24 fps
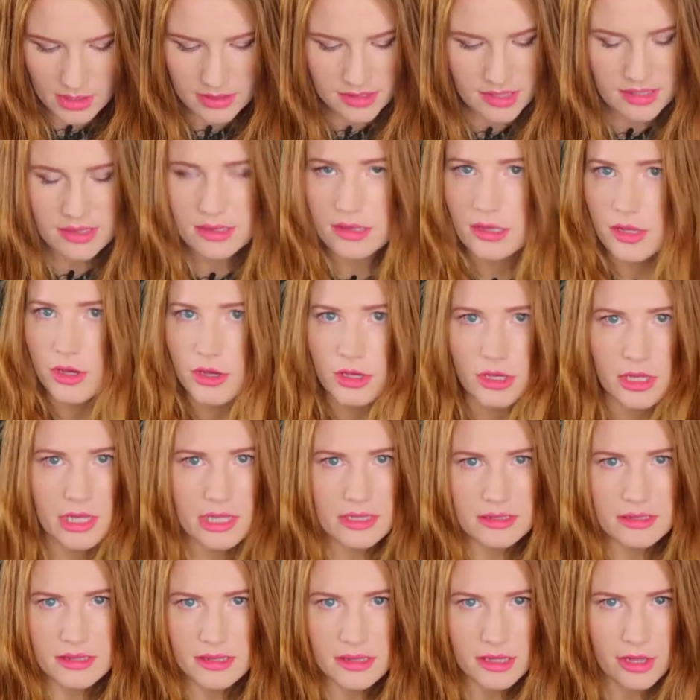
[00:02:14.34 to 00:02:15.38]
This is so good,
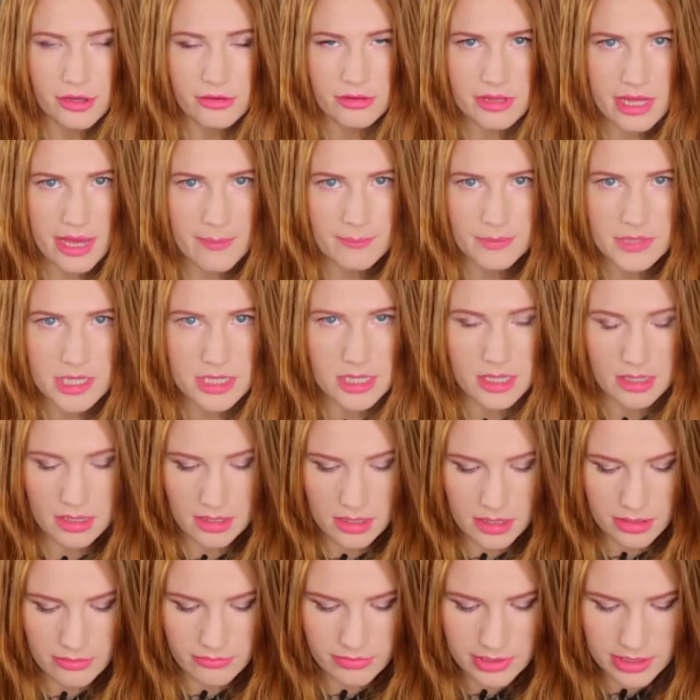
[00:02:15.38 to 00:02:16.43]
it's so
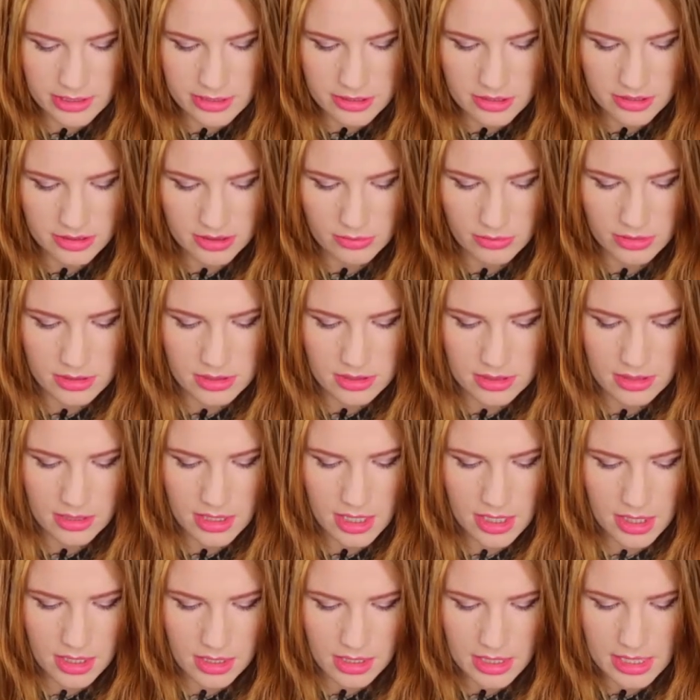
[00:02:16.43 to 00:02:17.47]
tempting. I really just want to
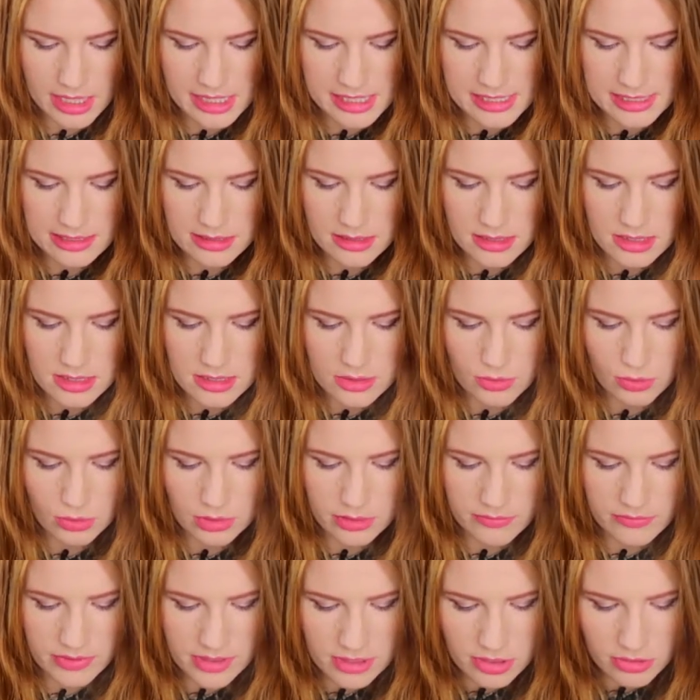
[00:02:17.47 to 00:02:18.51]
like eat
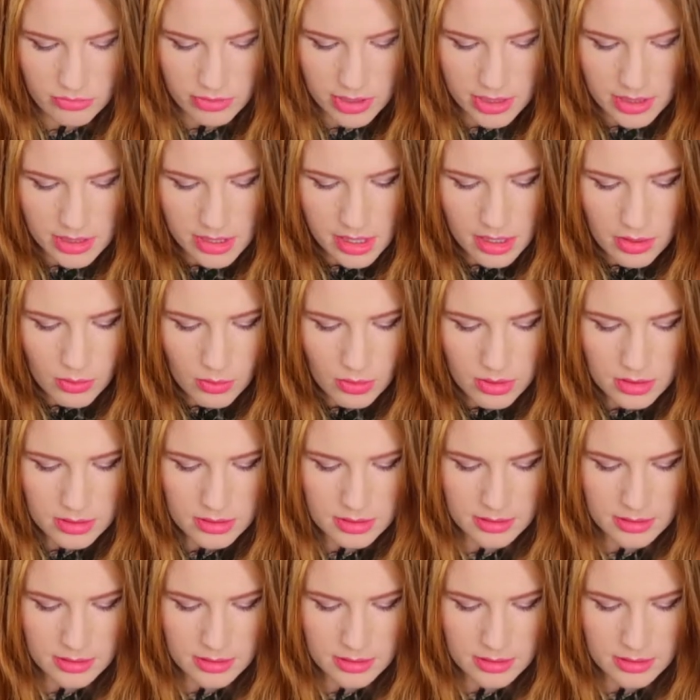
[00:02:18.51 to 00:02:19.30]
all of this right now.